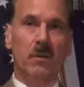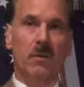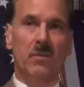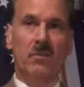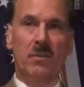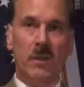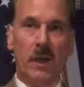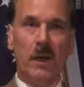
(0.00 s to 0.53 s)

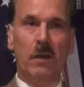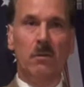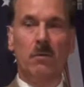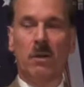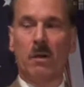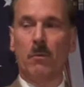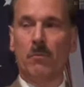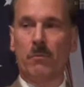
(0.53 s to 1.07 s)
state
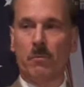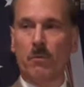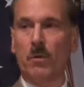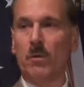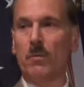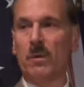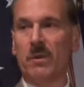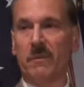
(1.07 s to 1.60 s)
come
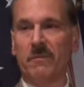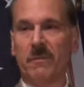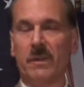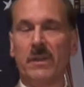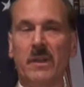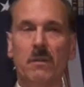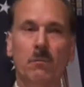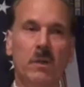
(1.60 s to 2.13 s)
through with the
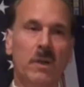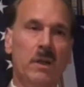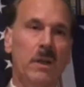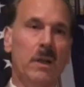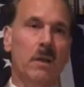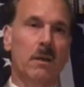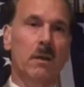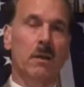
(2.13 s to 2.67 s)
funding we
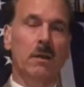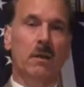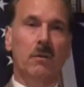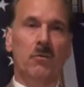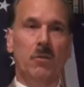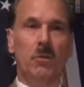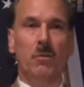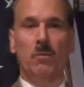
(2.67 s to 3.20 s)
need
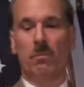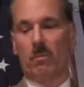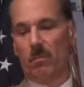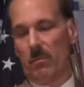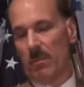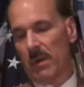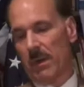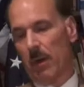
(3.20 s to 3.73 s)
to
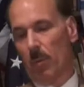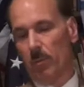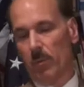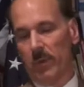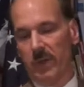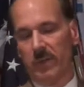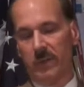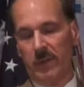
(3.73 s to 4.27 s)
help
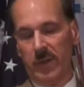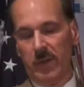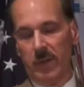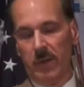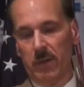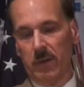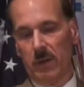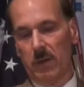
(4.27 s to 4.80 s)
with the
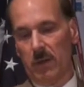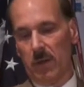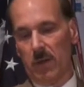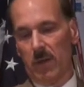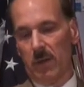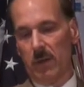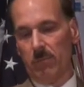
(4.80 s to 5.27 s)
uh,